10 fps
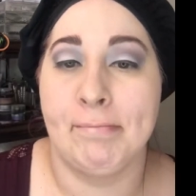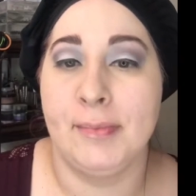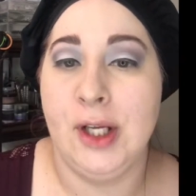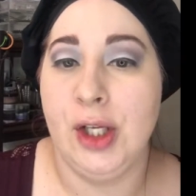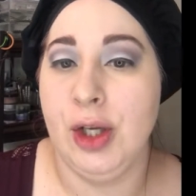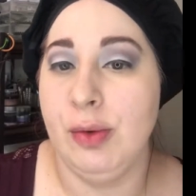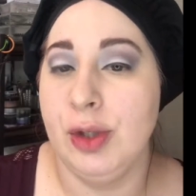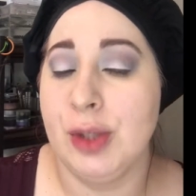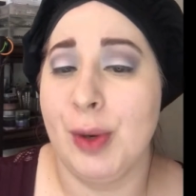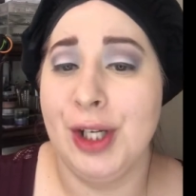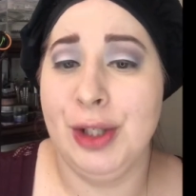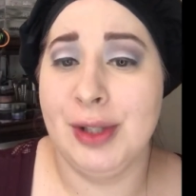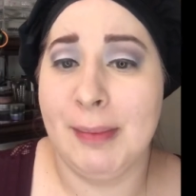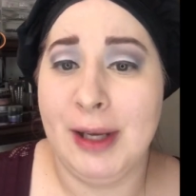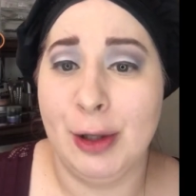you just want to
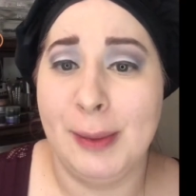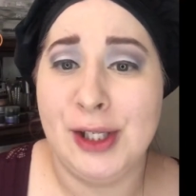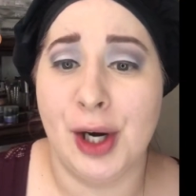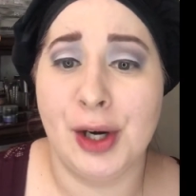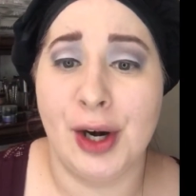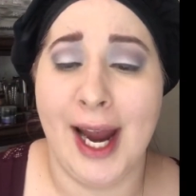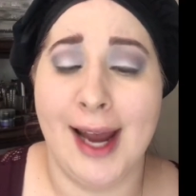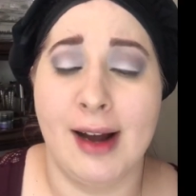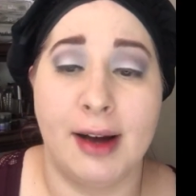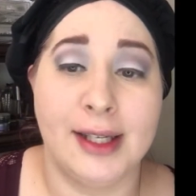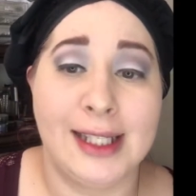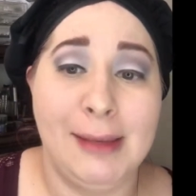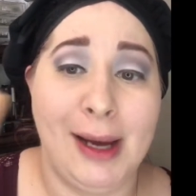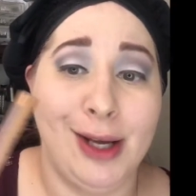choose something a little bit darker. And honestly, by